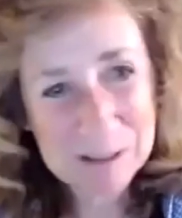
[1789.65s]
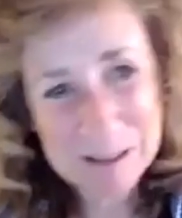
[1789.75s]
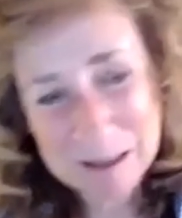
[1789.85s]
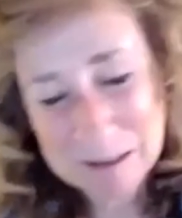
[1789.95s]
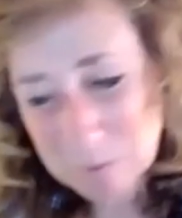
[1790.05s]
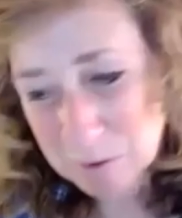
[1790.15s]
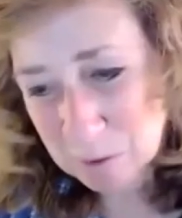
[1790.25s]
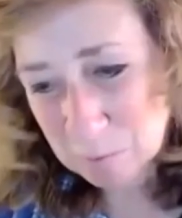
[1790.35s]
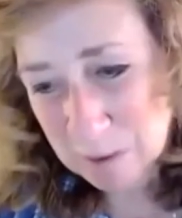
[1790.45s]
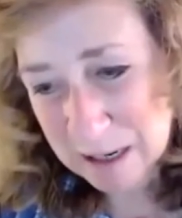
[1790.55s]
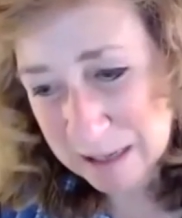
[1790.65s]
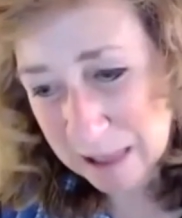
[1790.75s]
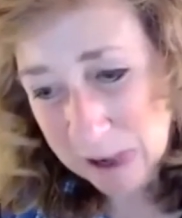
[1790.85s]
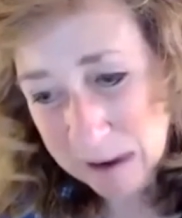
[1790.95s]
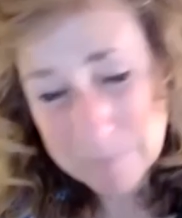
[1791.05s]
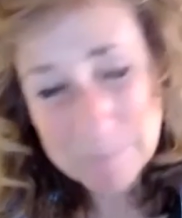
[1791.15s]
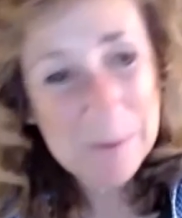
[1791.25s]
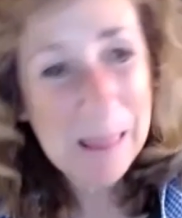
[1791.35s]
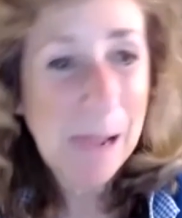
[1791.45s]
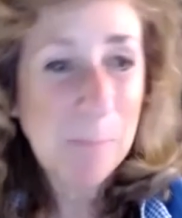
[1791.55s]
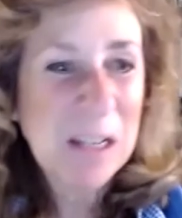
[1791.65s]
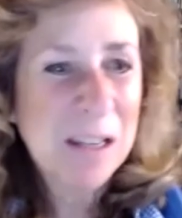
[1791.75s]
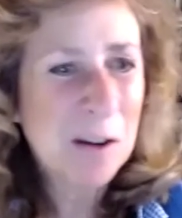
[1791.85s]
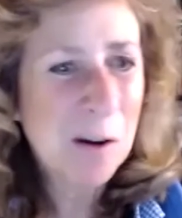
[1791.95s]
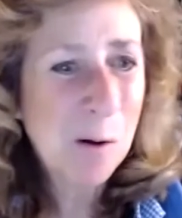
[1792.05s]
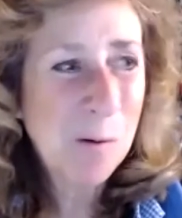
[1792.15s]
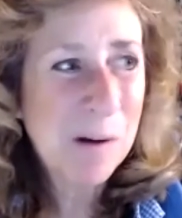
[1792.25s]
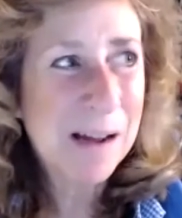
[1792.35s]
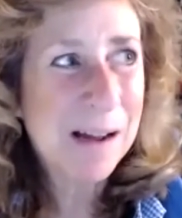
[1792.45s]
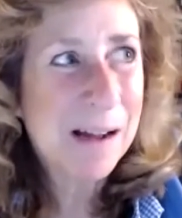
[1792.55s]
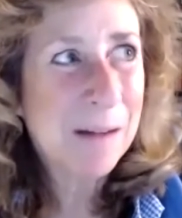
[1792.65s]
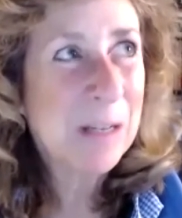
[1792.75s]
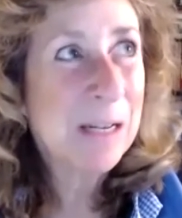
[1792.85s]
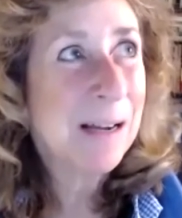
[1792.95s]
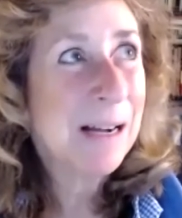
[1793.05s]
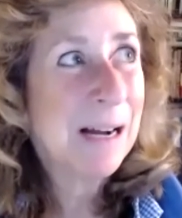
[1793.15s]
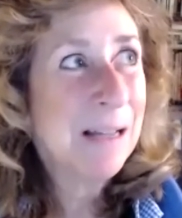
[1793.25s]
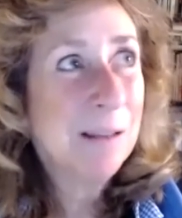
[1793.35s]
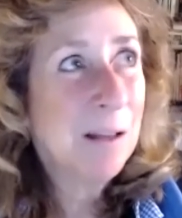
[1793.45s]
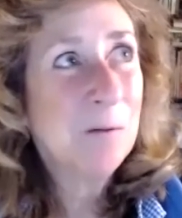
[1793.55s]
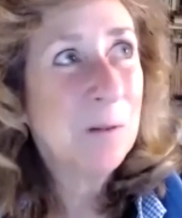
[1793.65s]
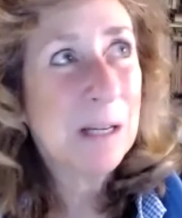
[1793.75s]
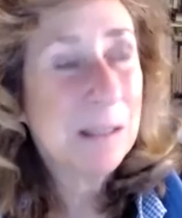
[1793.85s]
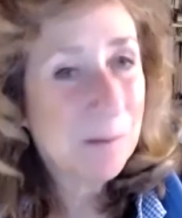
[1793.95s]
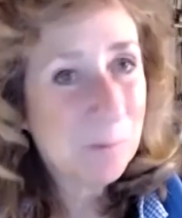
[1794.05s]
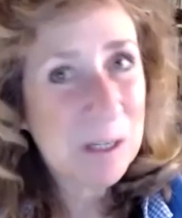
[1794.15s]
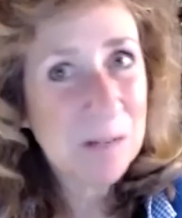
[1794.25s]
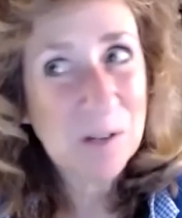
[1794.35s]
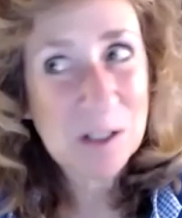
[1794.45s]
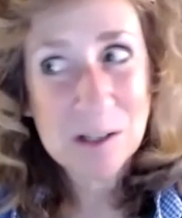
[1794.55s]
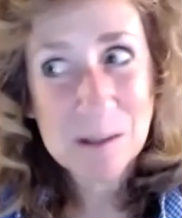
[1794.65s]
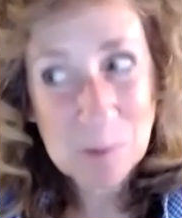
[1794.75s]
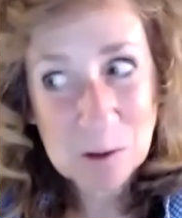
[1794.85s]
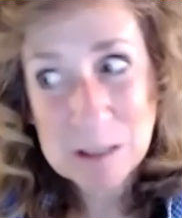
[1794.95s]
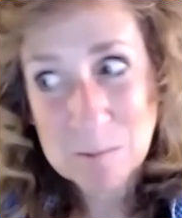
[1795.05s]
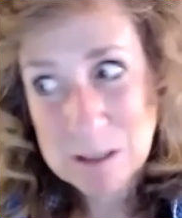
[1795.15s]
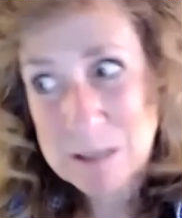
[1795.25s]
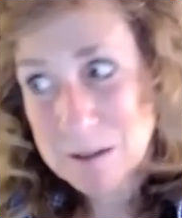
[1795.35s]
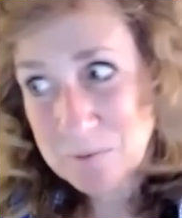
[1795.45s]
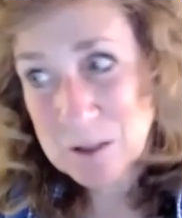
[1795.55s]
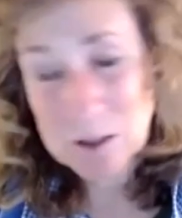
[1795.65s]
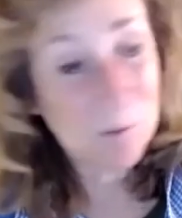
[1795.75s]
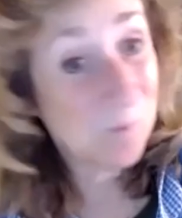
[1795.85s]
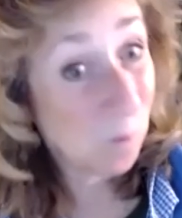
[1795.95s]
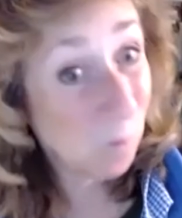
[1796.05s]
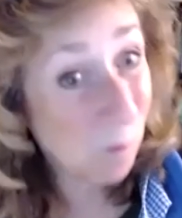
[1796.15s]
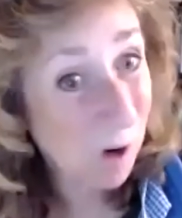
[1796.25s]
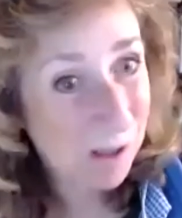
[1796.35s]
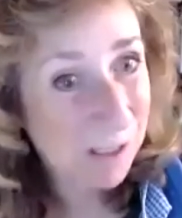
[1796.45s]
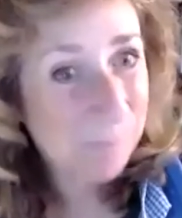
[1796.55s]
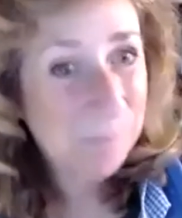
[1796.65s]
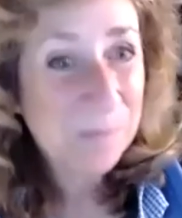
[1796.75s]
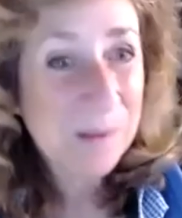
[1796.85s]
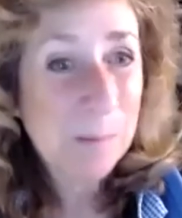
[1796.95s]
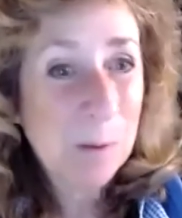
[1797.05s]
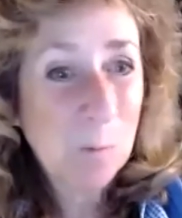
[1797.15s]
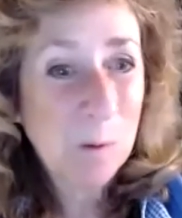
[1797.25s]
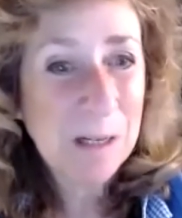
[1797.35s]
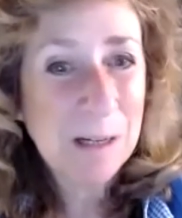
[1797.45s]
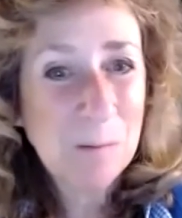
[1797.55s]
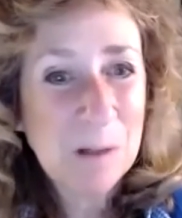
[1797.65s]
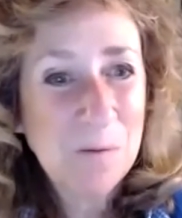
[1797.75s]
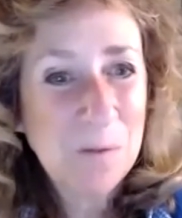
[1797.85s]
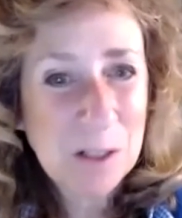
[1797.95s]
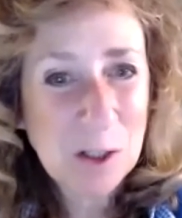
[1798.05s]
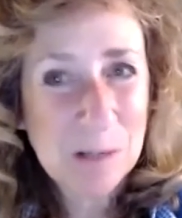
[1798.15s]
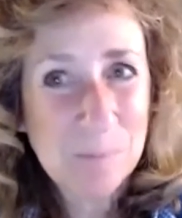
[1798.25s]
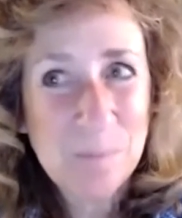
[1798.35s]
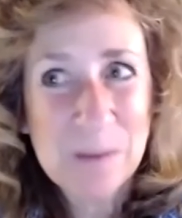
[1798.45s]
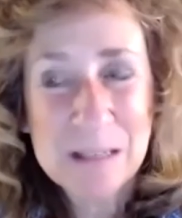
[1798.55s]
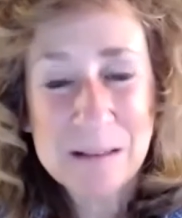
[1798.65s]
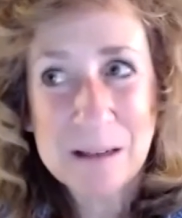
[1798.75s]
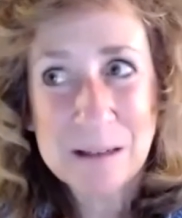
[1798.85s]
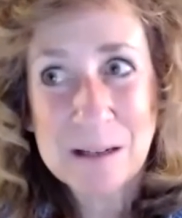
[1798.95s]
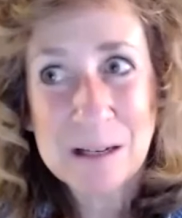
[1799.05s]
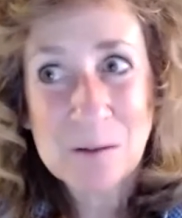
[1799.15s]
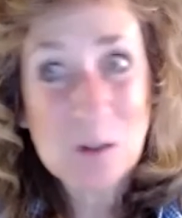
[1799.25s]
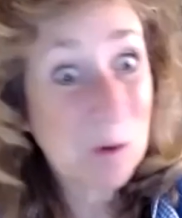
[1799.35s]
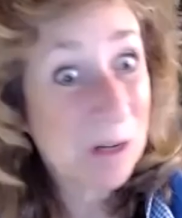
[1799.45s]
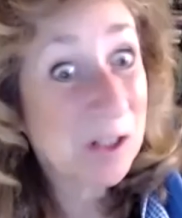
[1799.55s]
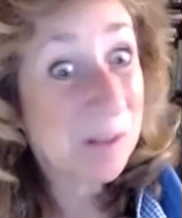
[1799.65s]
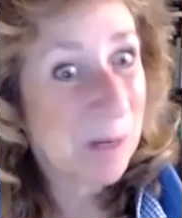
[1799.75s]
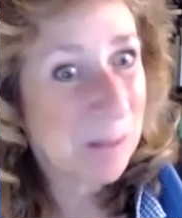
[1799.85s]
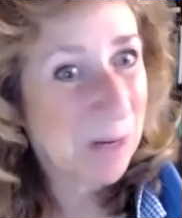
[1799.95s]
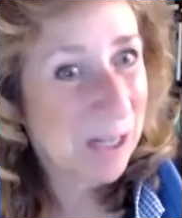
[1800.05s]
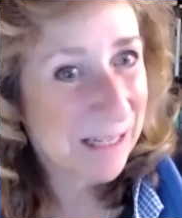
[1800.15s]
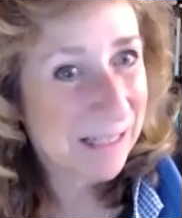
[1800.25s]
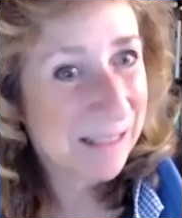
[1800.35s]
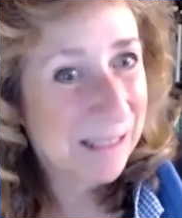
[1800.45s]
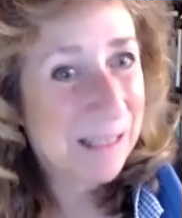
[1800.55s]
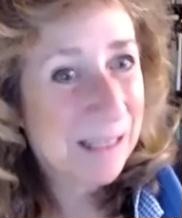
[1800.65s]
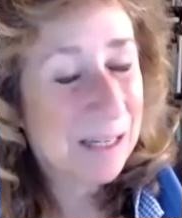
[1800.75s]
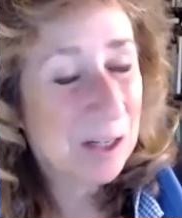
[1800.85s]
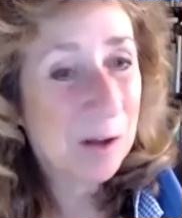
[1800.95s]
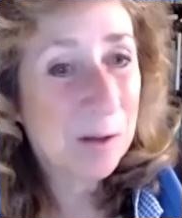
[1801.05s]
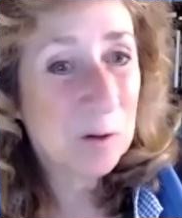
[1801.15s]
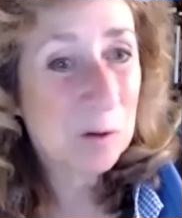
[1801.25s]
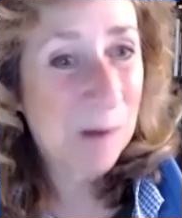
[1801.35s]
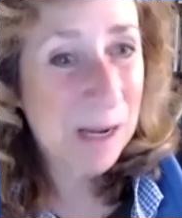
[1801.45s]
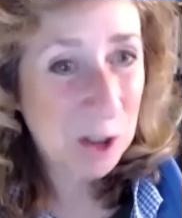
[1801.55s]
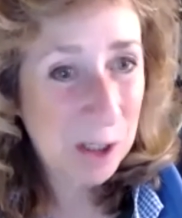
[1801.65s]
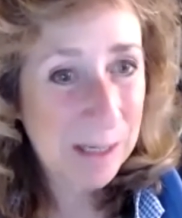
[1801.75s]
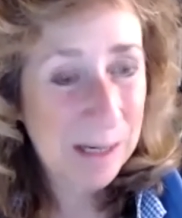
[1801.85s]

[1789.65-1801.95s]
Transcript: God, you're so yeah. great. But you know, I mean, I love I love reading fiction. I mostly read nonfiction for work. Mm-hmm but when I mm-hmm. read fiction, it kind of stretches my mind in hmm. another direction.